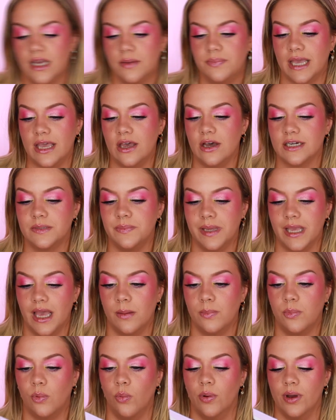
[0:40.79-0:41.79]
up, they hooked me
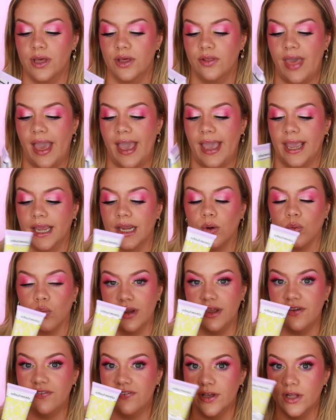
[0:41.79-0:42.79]
up with a
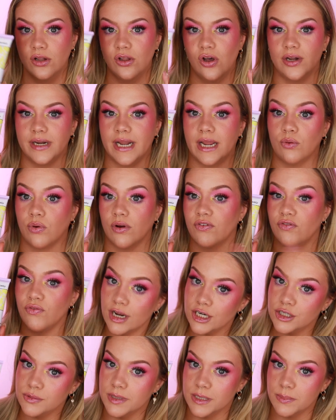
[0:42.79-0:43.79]
refill on a
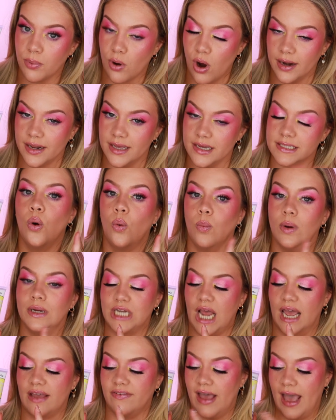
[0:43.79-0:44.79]
refreshment product, which
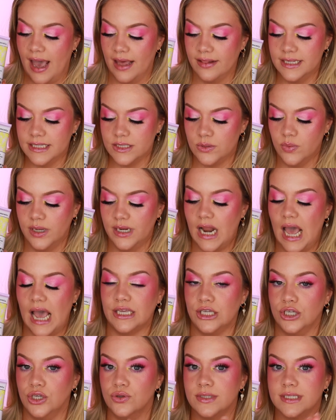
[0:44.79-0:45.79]
I've had this one. I
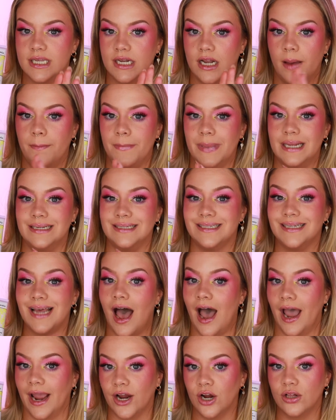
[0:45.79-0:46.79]
used it up
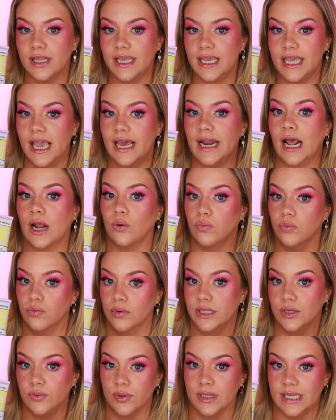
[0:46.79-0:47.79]
entirely and I
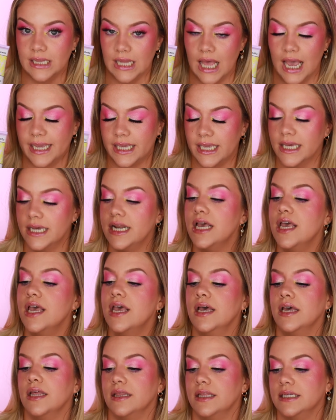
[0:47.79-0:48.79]
really, really like it.
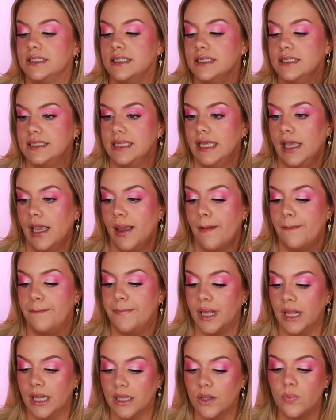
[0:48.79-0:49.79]
This is the
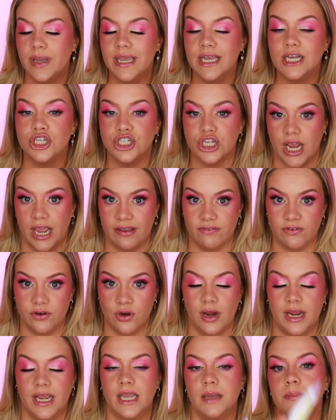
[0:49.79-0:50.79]
Pillowy Shave
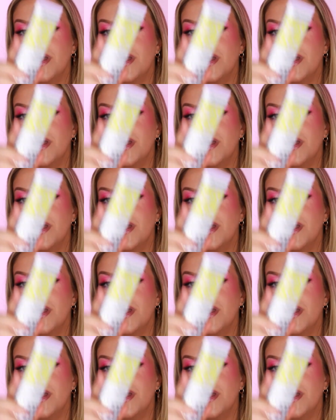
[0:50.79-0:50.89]
Cream,